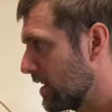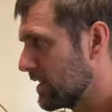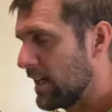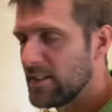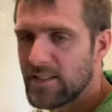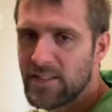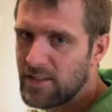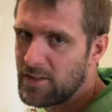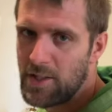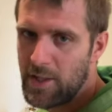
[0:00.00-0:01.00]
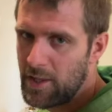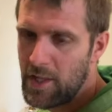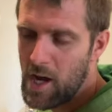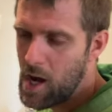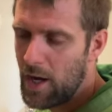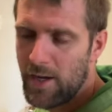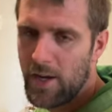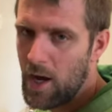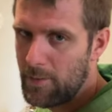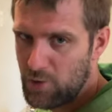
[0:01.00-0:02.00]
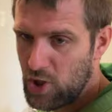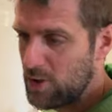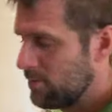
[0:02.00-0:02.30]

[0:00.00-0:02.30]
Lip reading: That's not an option.